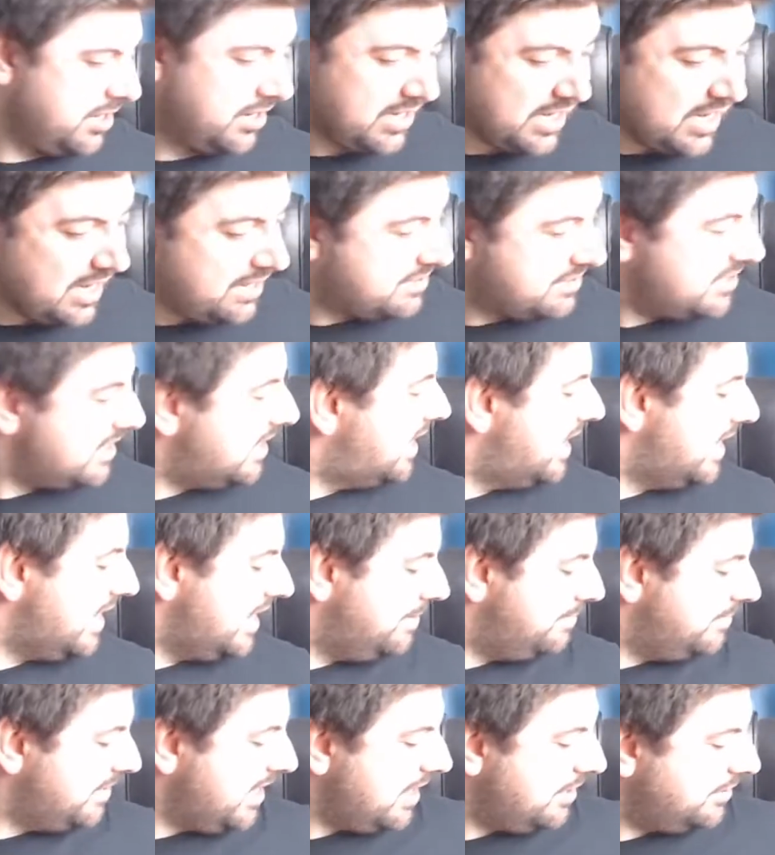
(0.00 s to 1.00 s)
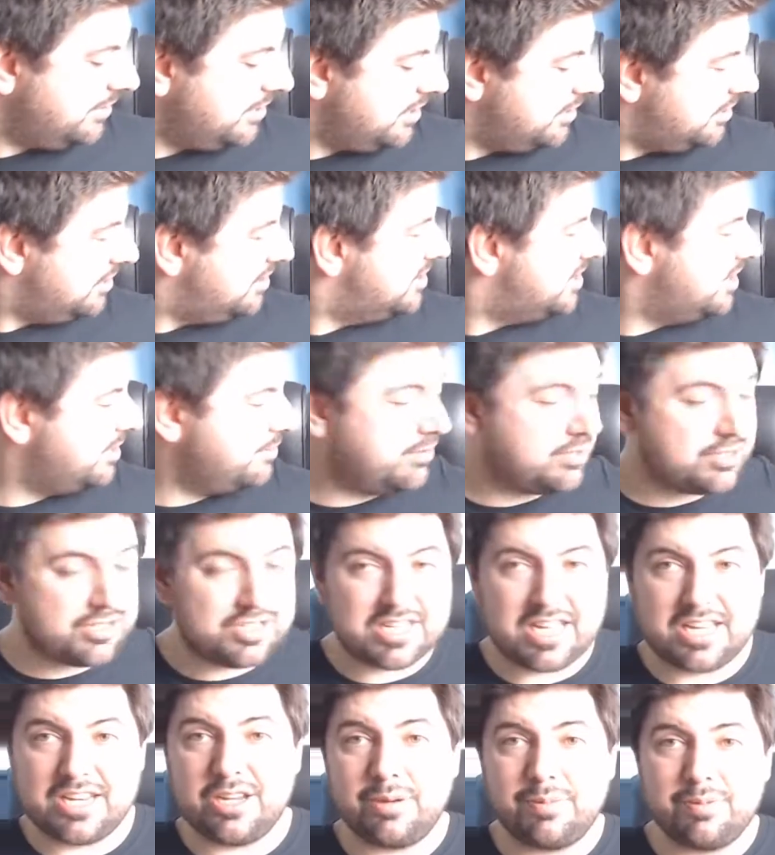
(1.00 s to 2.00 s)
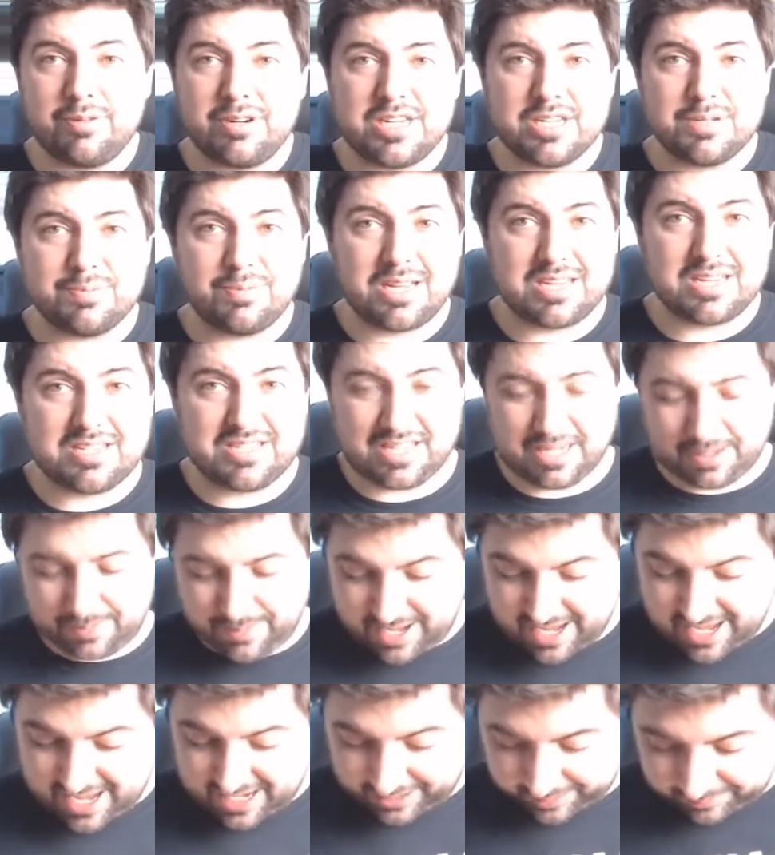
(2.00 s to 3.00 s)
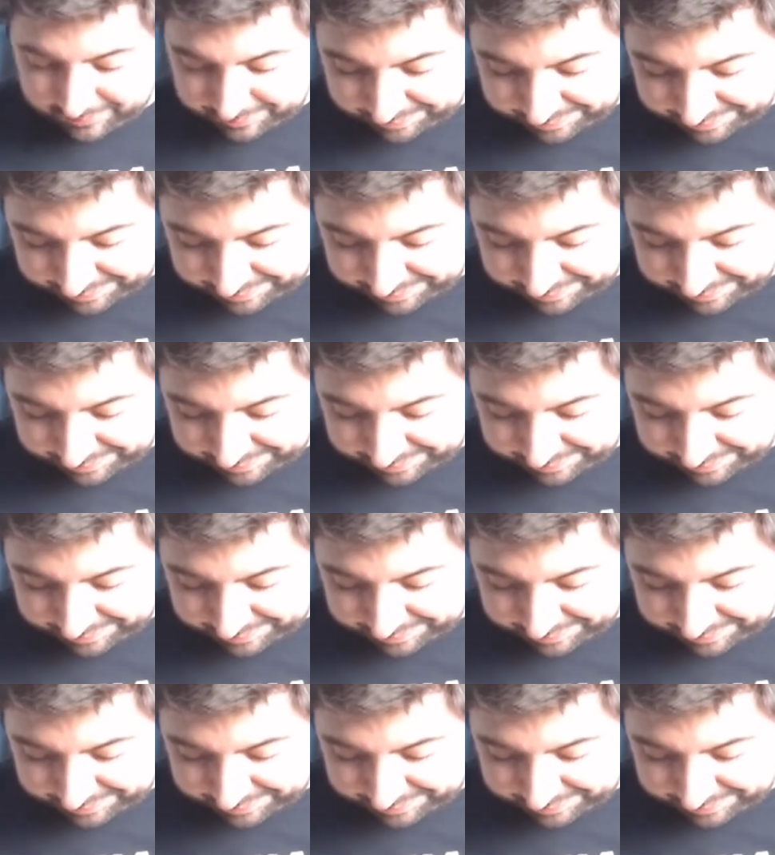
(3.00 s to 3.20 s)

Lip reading: I'm going to have to lay him down though, because he won't stand up in his plastic bag.